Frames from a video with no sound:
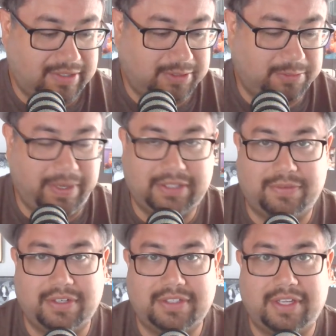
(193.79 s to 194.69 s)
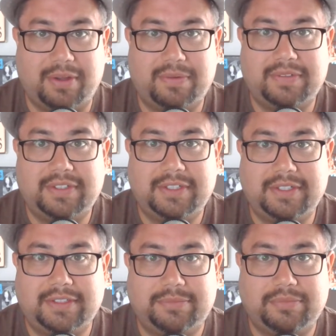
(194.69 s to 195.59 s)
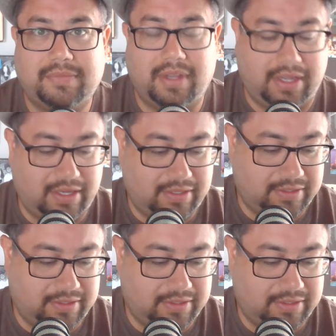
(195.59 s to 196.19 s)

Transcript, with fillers: speaks for itself. Uh,